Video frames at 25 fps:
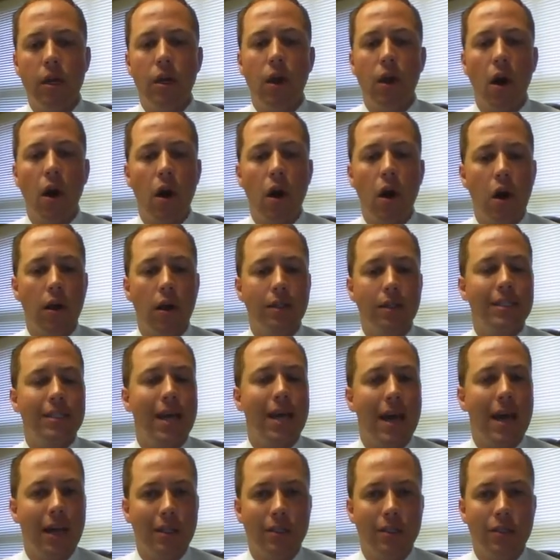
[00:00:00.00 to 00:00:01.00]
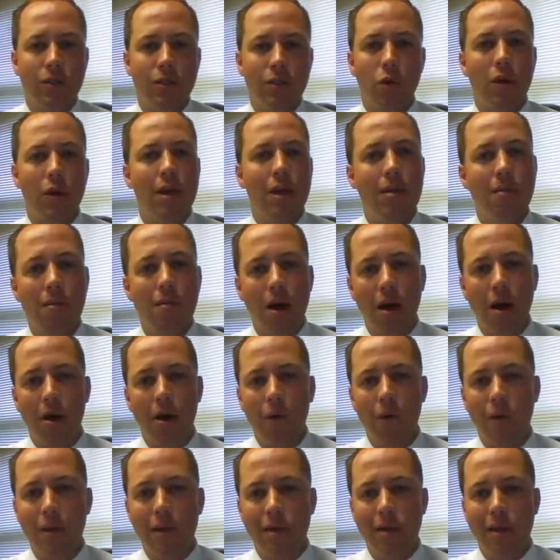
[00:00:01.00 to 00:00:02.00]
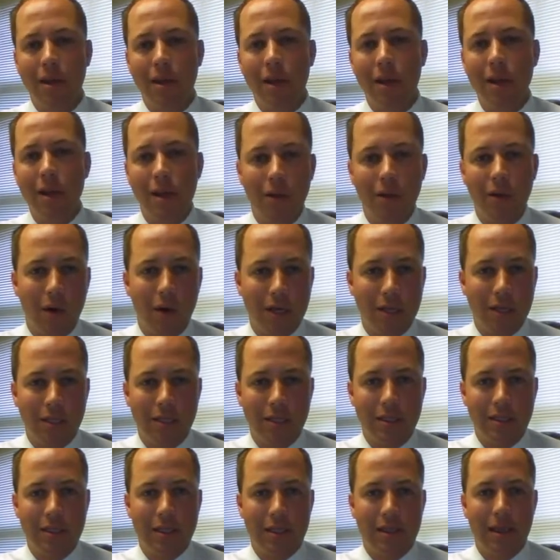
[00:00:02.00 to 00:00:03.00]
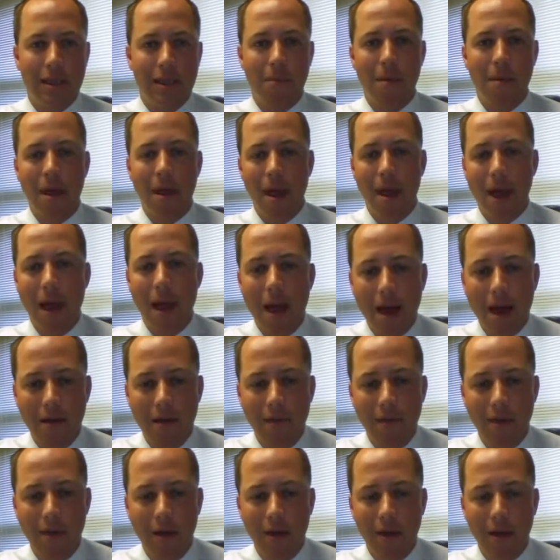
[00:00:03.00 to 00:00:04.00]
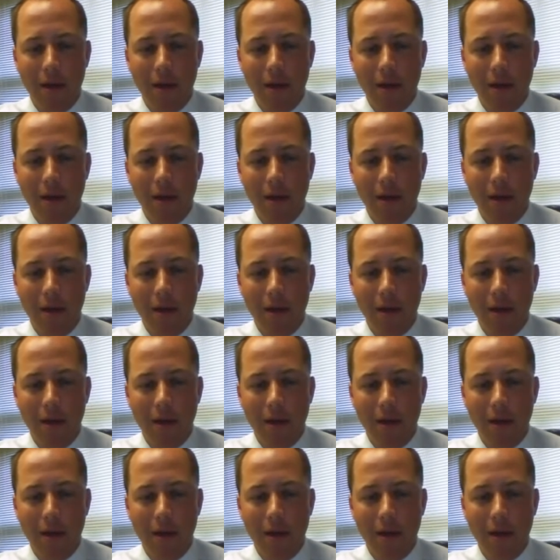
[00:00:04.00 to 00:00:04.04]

call, text, or email with any questions that they may have.